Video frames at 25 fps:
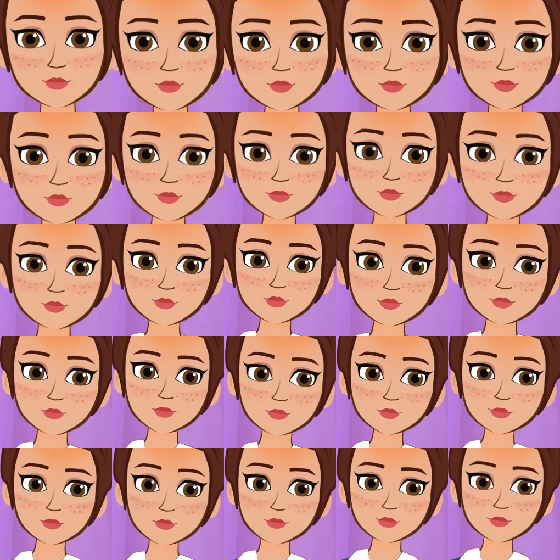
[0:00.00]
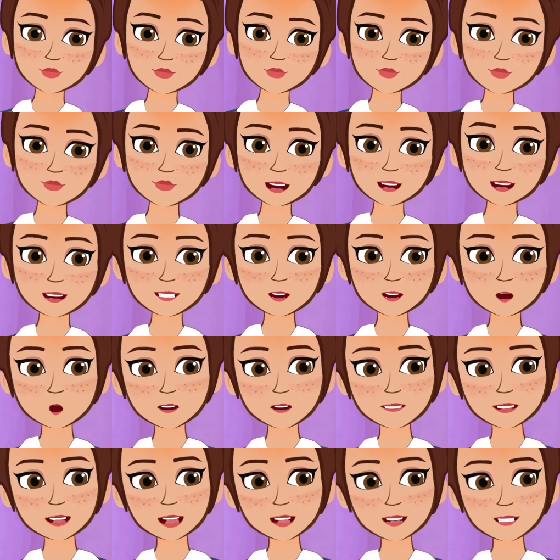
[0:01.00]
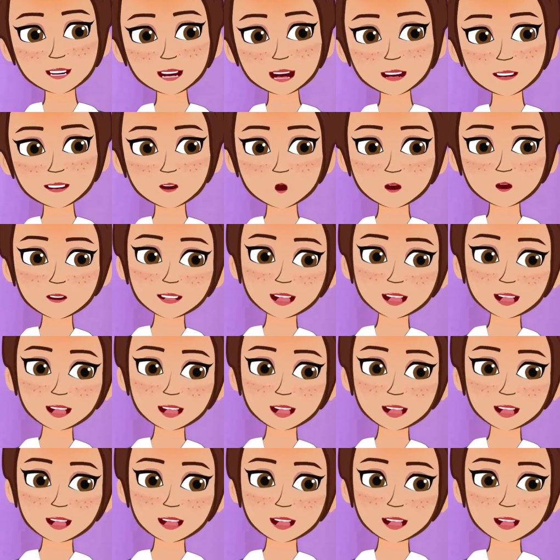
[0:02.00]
She noticed me and asked if I needed any